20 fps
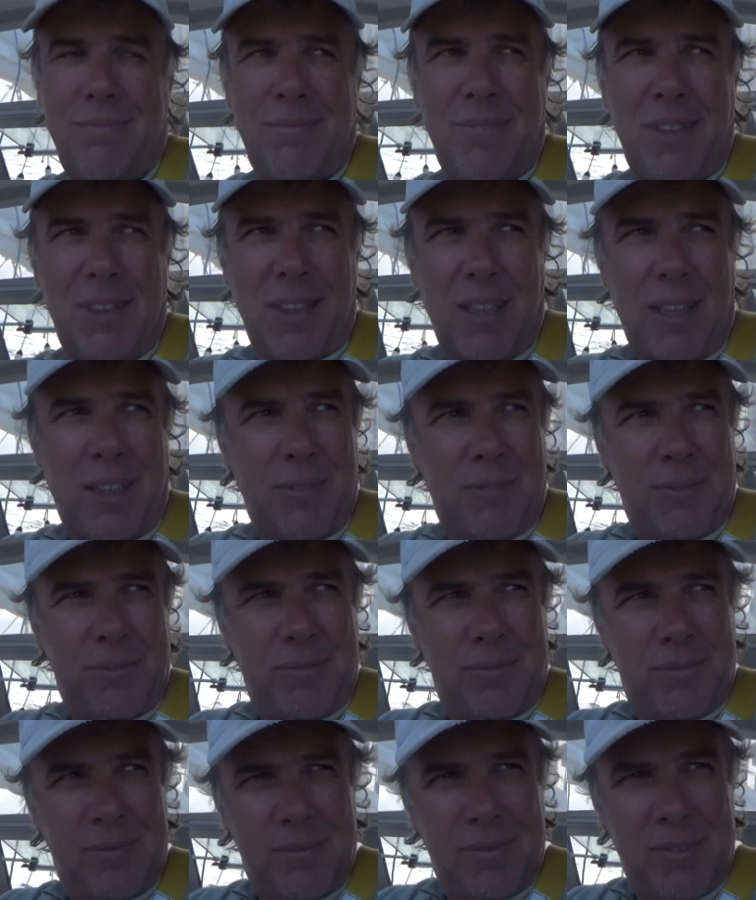you know,
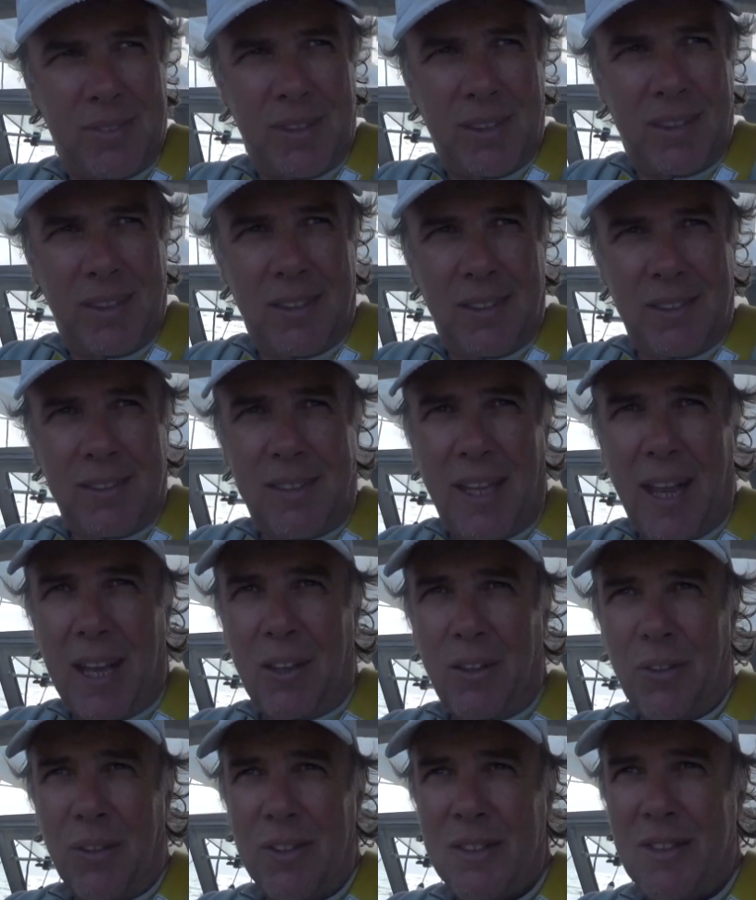
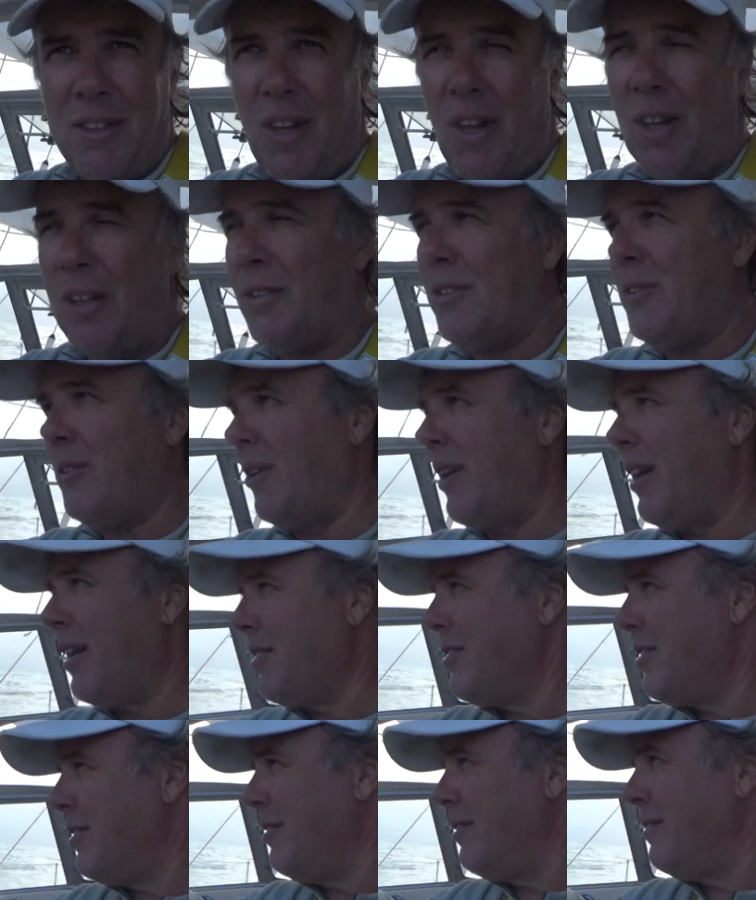tackle this long
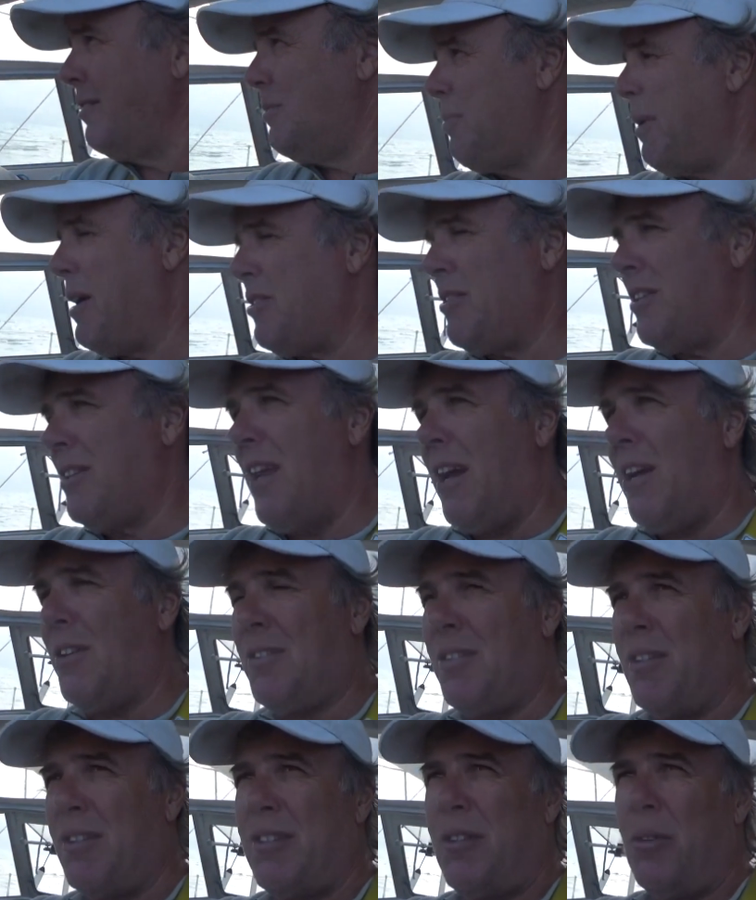stretch, especially now
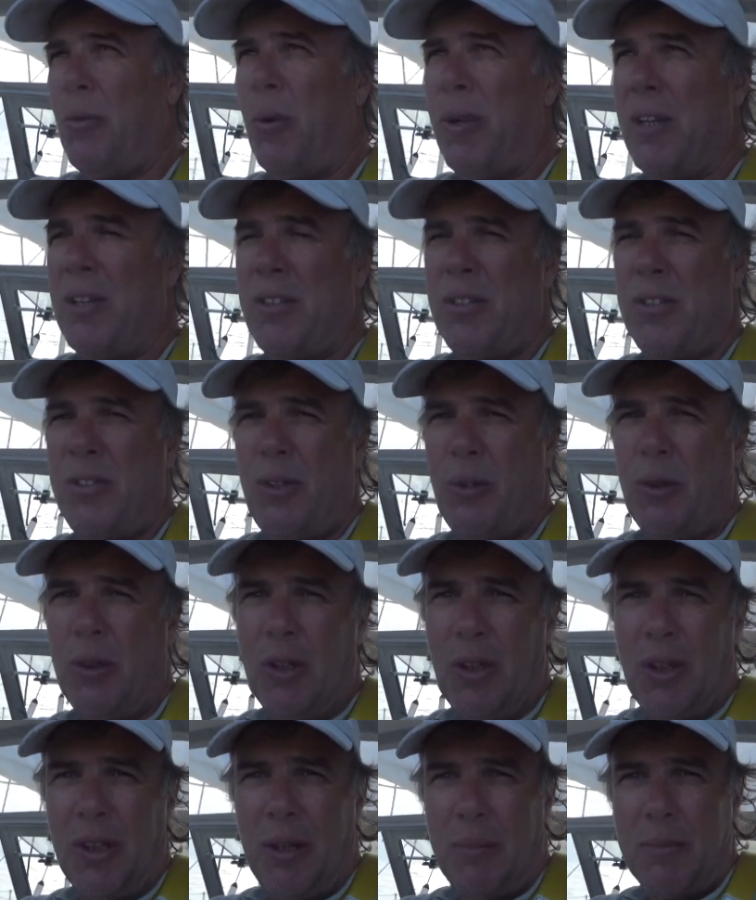since the wind's so
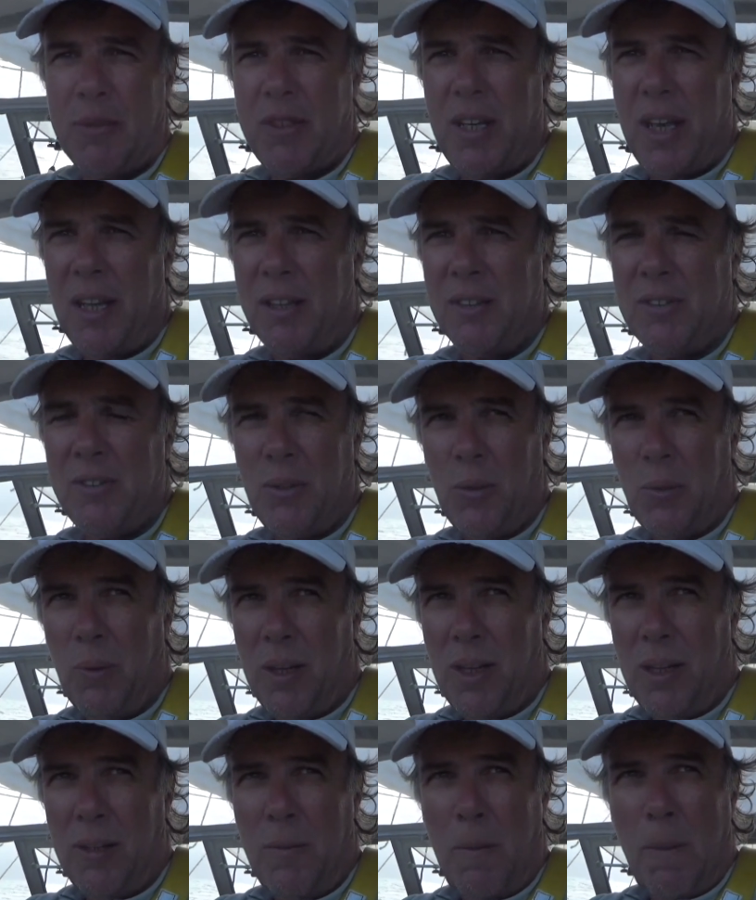good and I'm sailing so
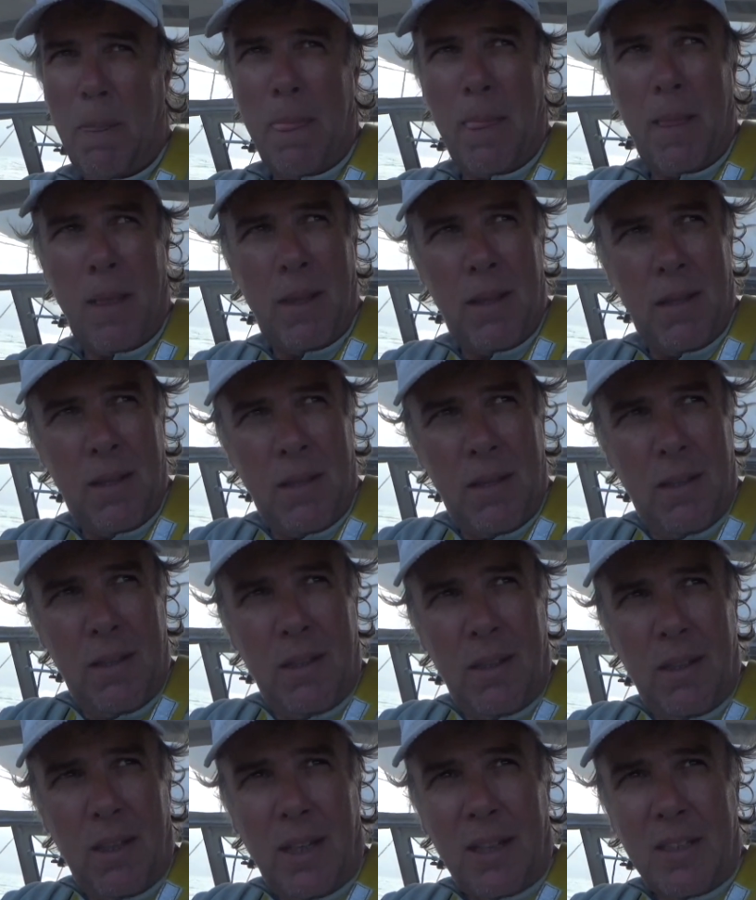well.
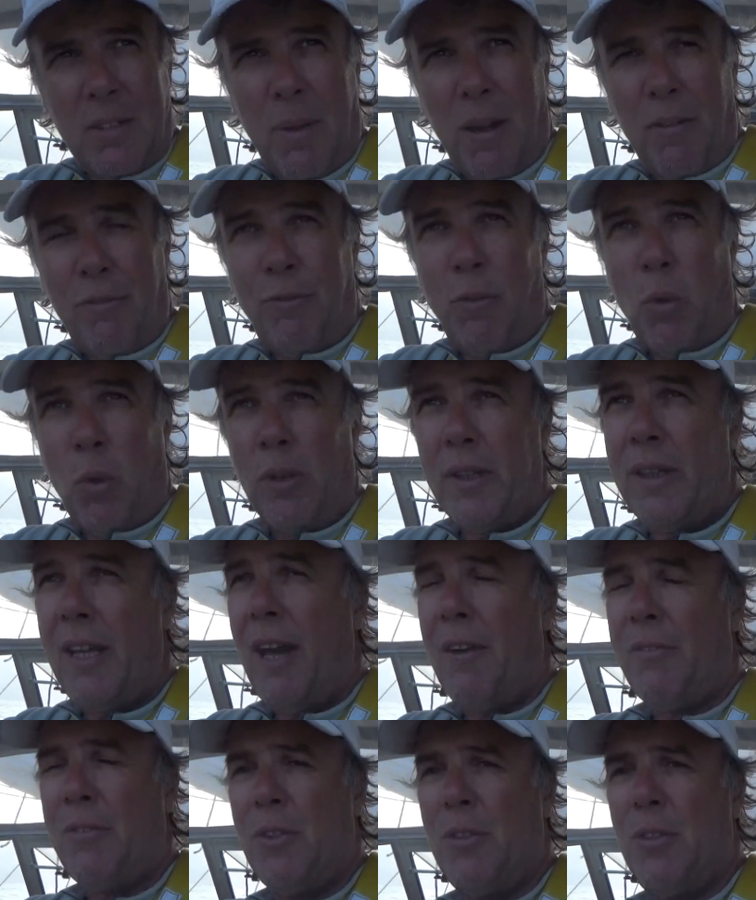It's about 4 in the
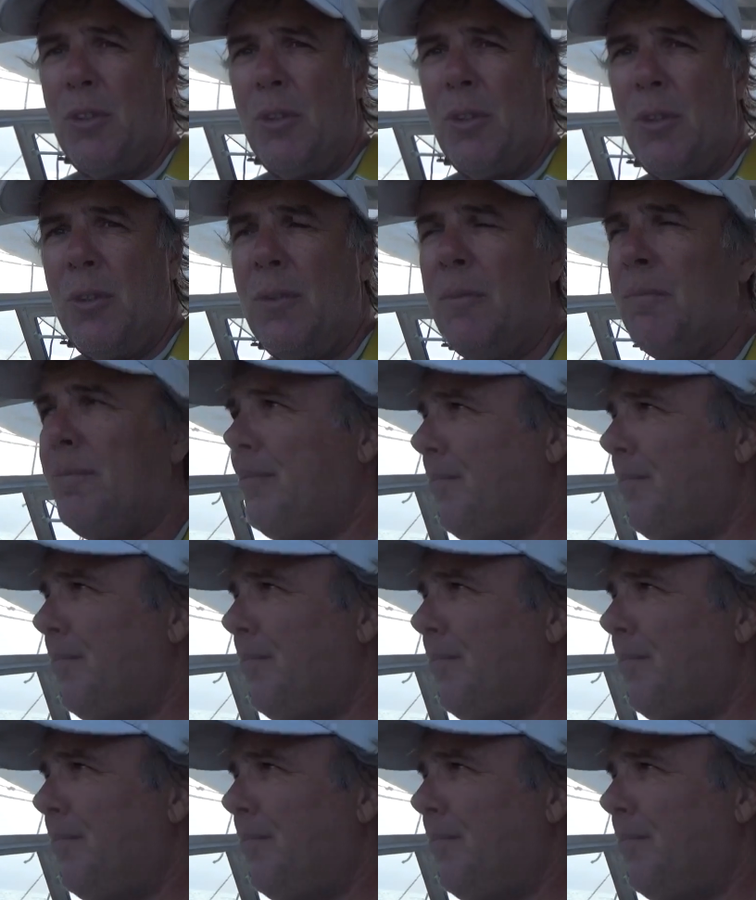afternoon.